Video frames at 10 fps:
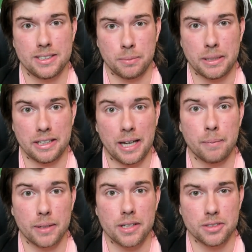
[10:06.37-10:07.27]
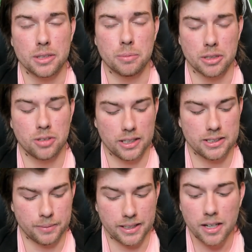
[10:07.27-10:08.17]
to be a gaming YouTuber, trust
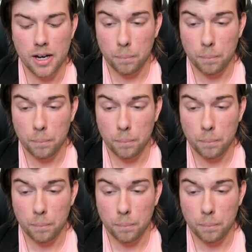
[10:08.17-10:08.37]
me.